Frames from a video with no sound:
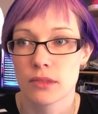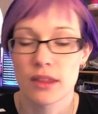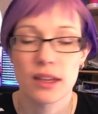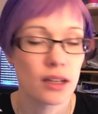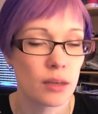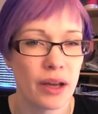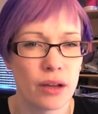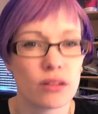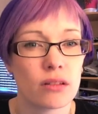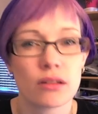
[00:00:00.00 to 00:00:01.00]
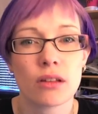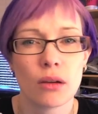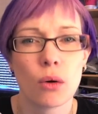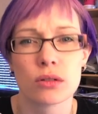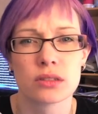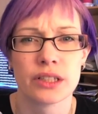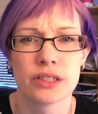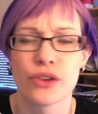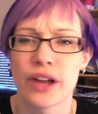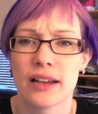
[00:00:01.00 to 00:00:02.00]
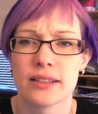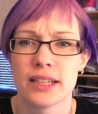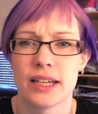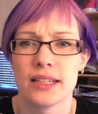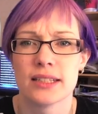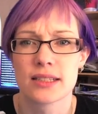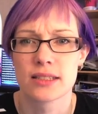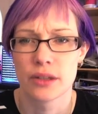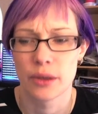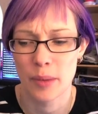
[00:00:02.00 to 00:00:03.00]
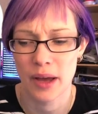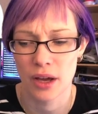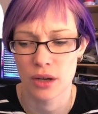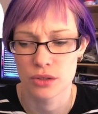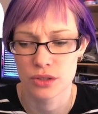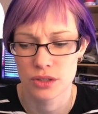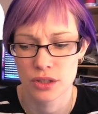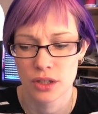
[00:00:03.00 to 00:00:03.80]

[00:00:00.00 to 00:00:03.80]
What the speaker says: thinking about alternate realities, about